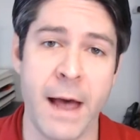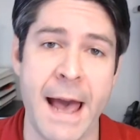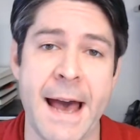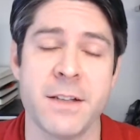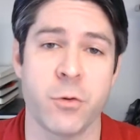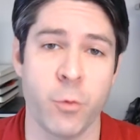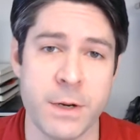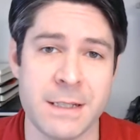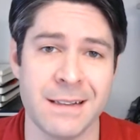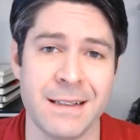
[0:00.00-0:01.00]
ask
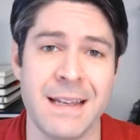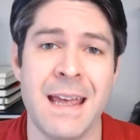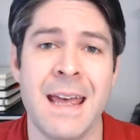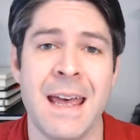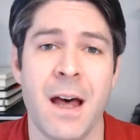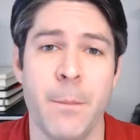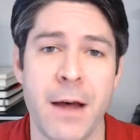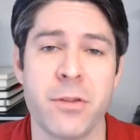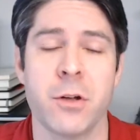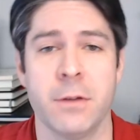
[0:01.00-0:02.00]
recently
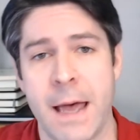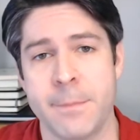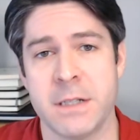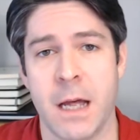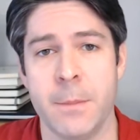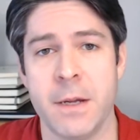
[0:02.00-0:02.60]
about their laptop.